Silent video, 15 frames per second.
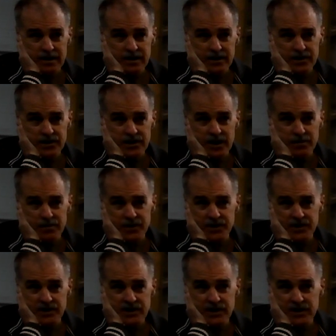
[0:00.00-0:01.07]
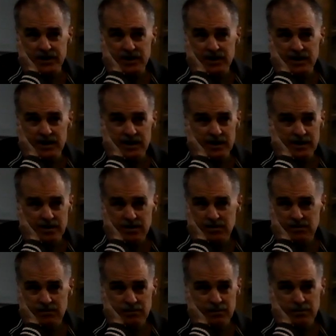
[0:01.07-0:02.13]
the supposition that
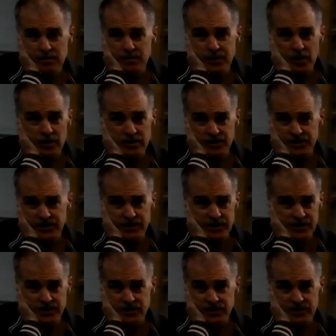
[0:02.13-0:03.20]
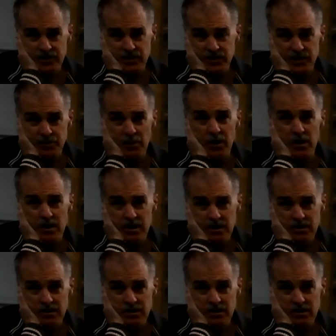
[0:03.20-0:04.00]
politicians are smart.